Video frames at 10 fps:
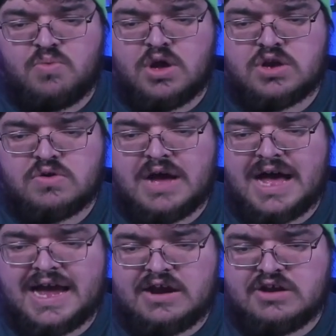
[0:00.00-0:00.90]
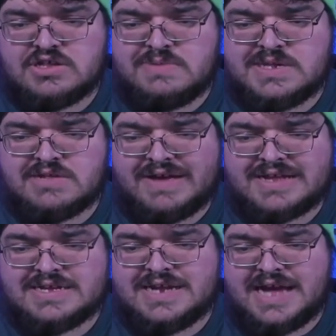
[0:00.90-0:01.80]
1 or higher to be
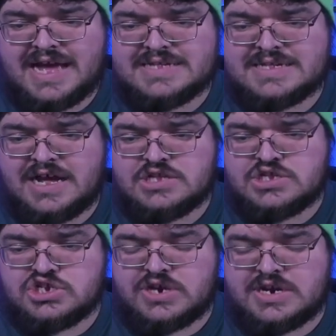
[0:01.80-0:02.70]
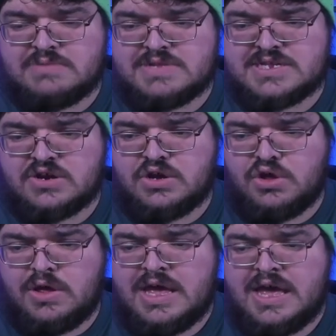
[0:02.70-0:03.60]
selected as concentrated material.